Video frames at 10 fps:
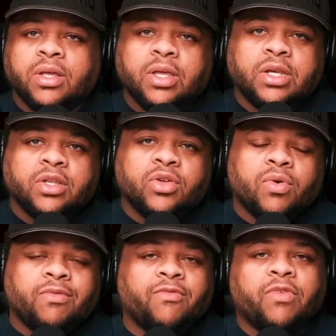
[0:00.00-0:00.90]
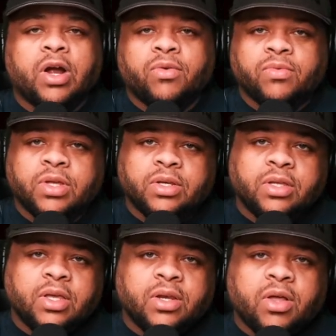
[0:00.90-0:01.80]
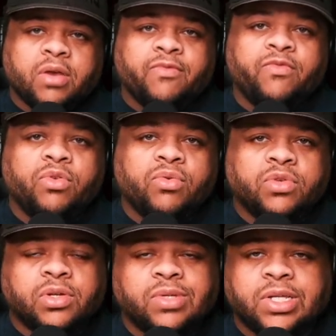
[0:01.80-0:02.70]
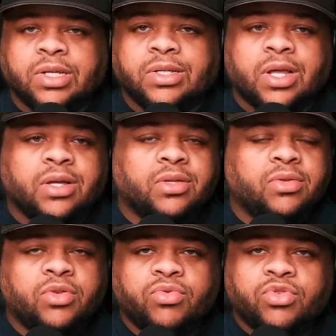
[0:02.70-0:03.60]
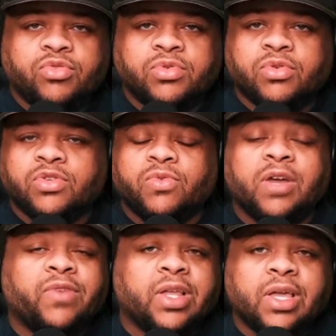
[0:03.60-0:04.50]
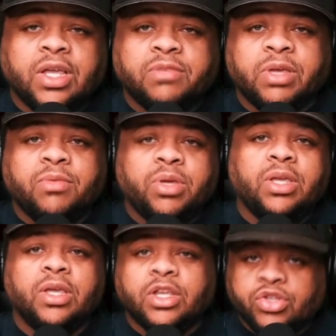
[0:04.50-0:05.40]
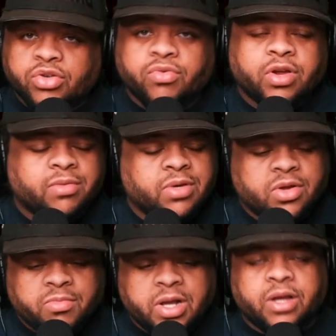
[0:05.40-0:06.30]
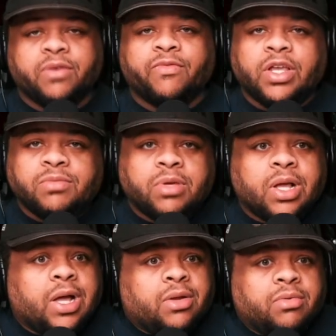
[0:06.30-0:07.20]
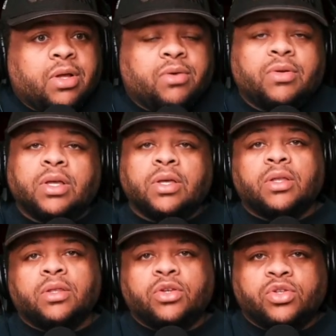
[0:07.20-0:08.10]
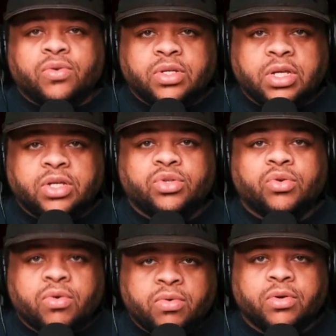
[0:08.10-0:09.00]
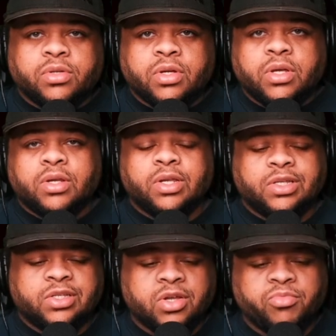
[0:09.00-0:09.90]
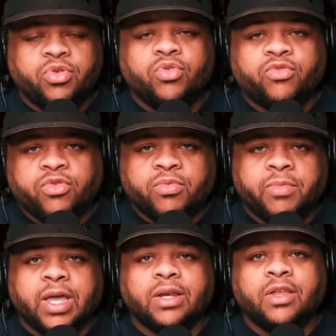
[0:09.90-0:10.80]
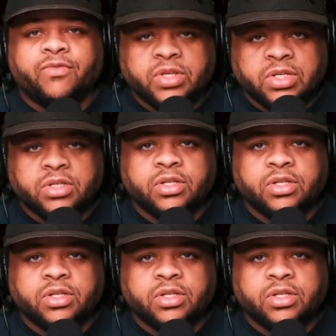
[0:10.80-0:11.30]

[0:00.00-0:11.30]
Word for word: get to going viral, get to getting all the views on TikTok, YouTube shorts, wherever the case may be. Instagram, it don't matter. Facebook, I don't know. The choice is yours. This is a beautiful, magnificent